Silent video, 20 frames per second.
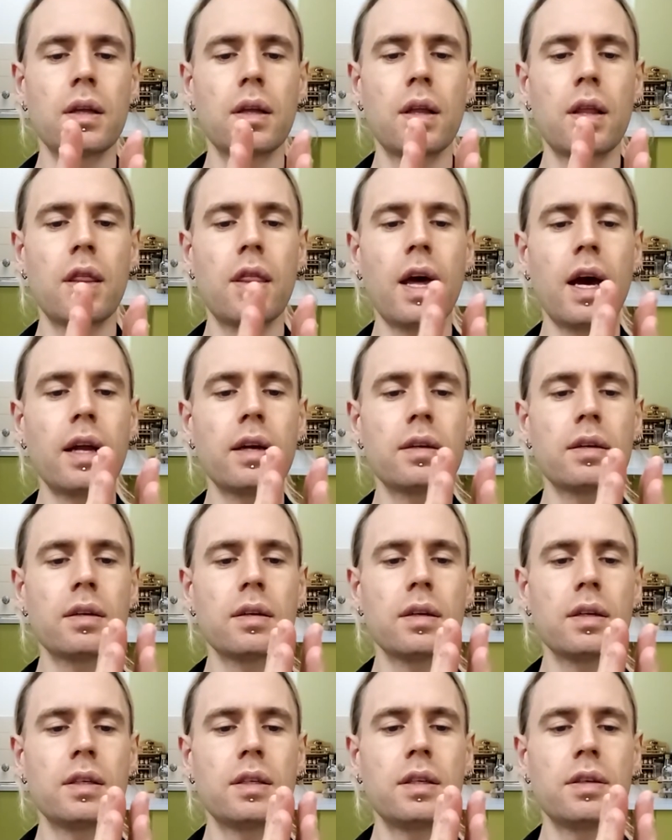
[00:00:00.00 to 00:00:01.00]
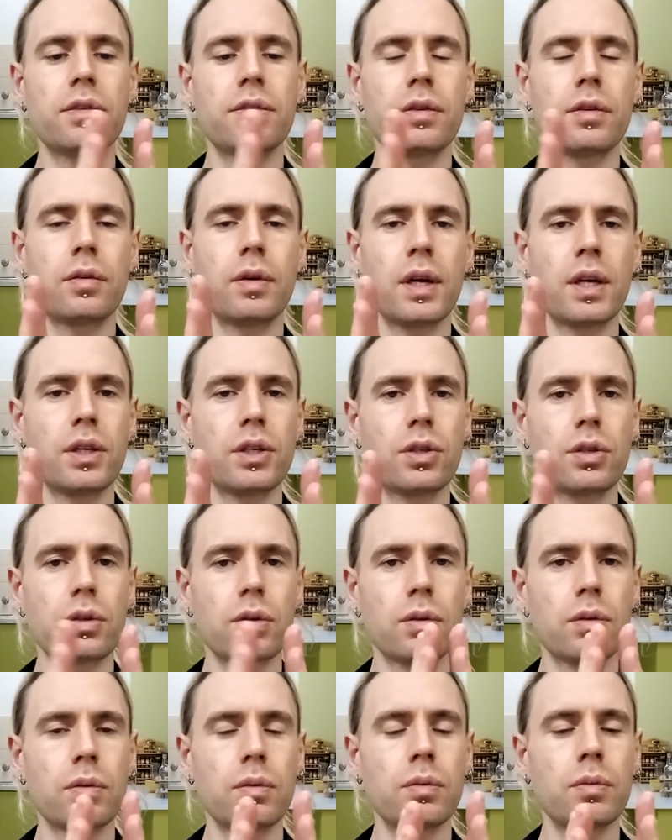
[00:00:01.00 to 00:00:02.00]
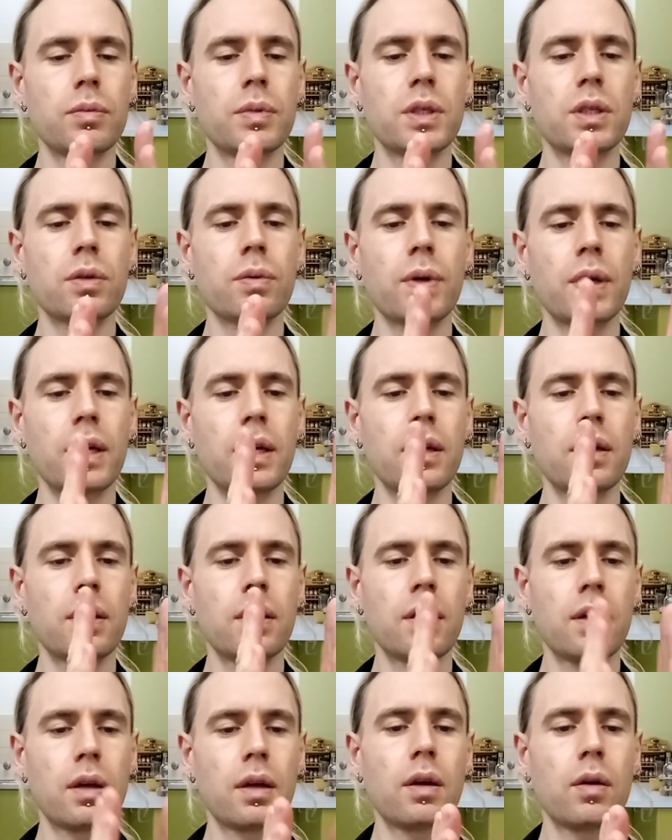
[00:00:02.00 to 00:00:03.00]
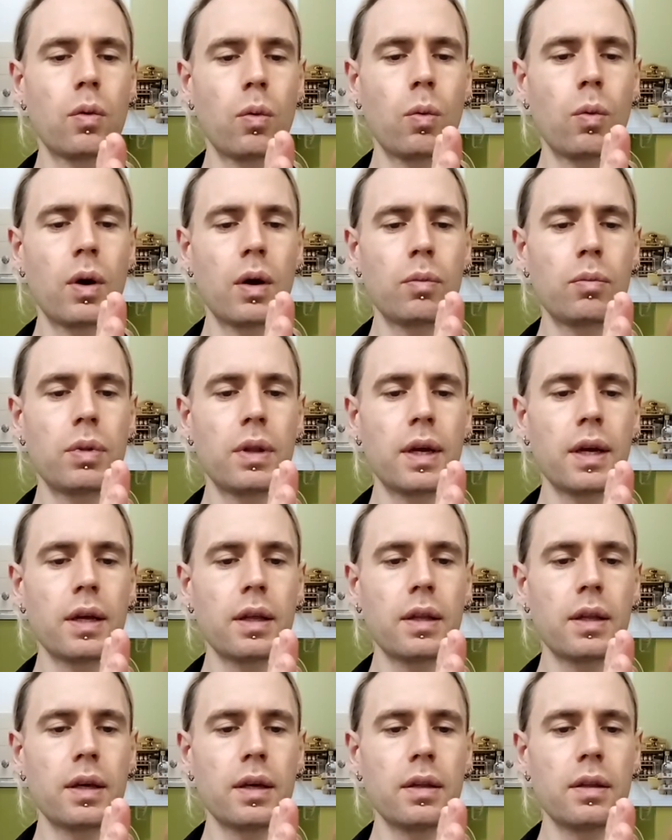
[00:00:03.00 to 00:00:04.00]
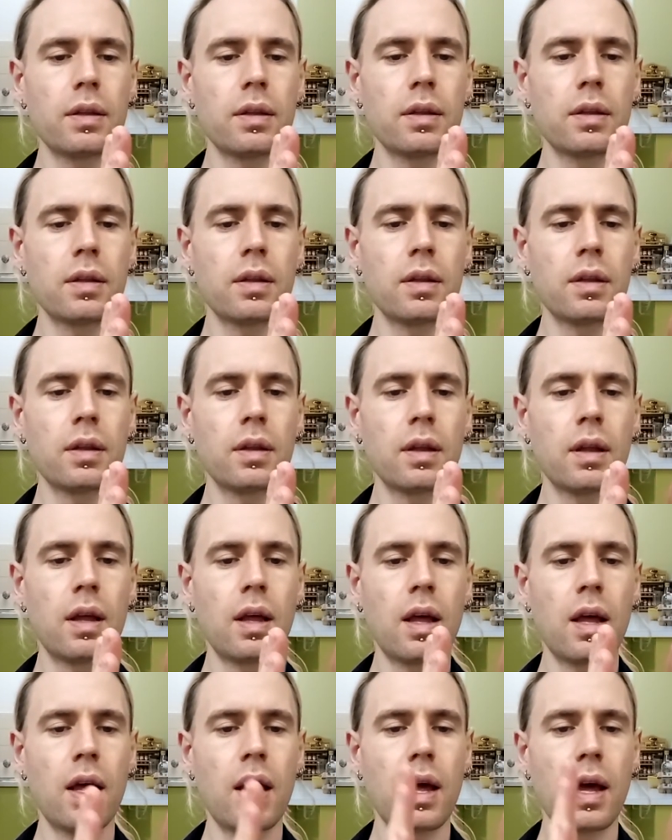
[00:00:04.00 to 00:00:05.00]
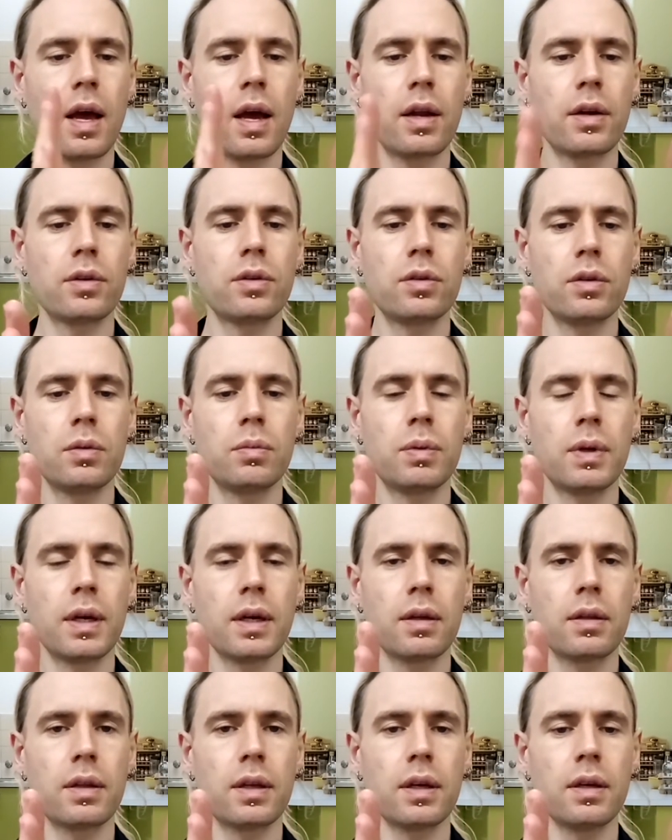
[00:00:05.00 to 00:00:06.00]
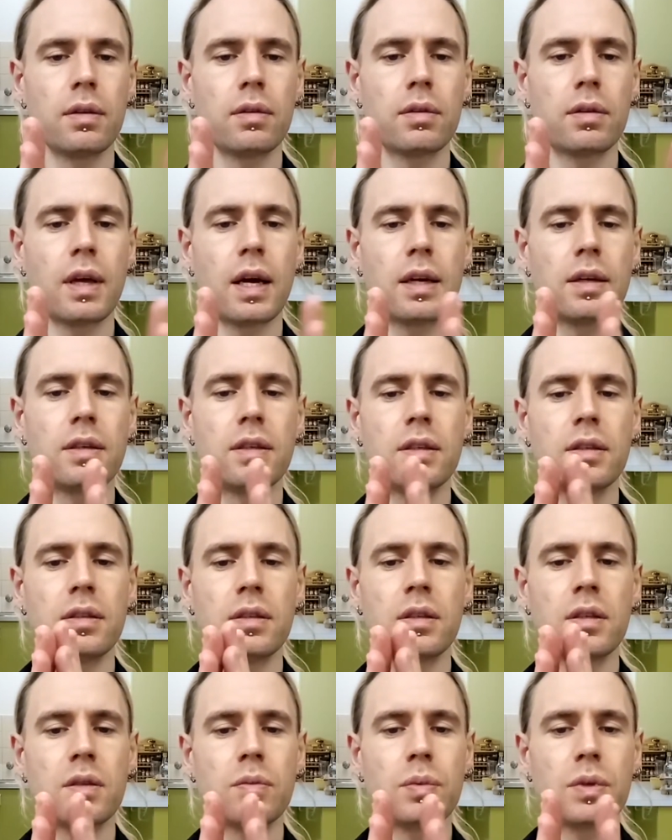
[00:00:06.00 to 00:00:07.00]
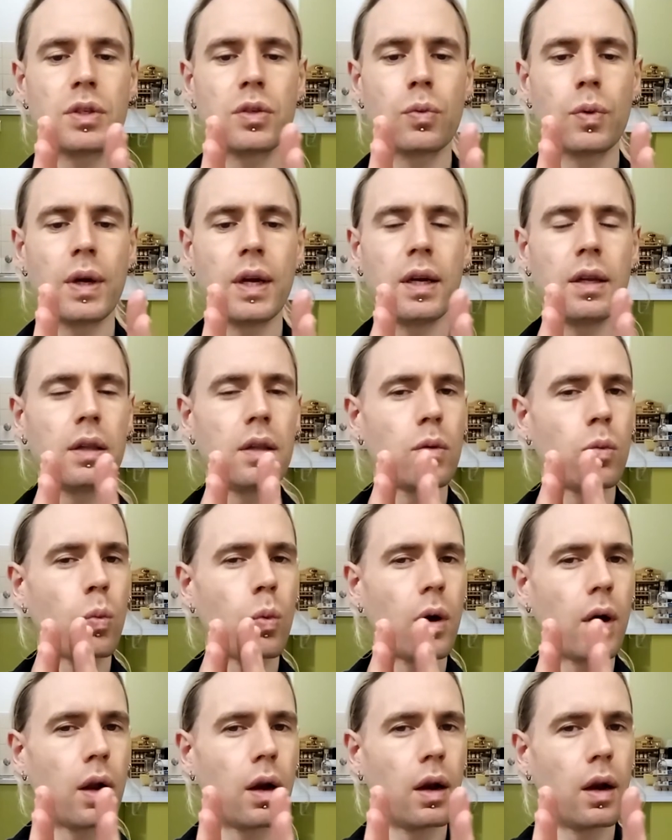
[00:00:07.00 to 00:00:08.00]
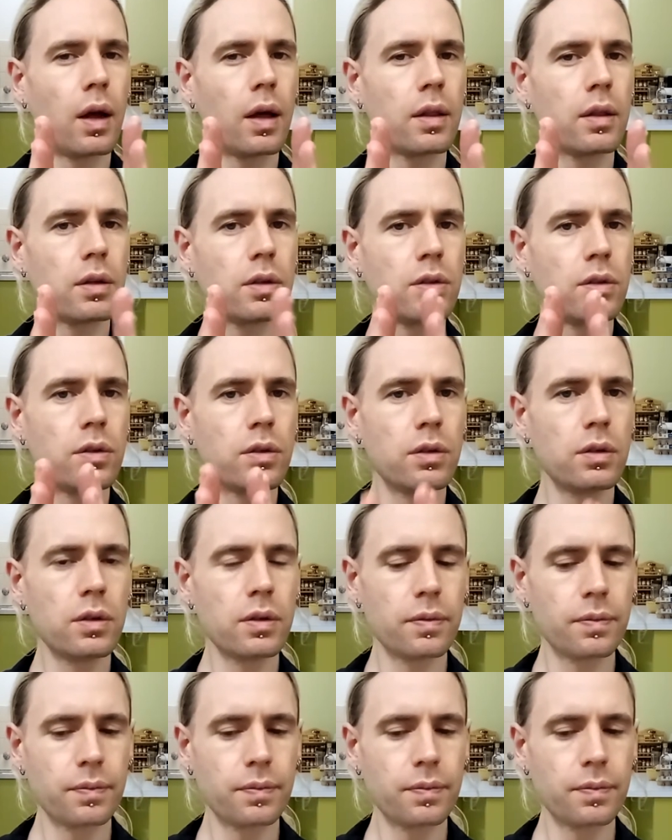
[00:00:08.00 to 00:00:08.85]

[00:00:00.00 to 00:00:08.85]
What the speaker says: That differential between one Planck length and two Planck lengths, that distance between the 1 and the 2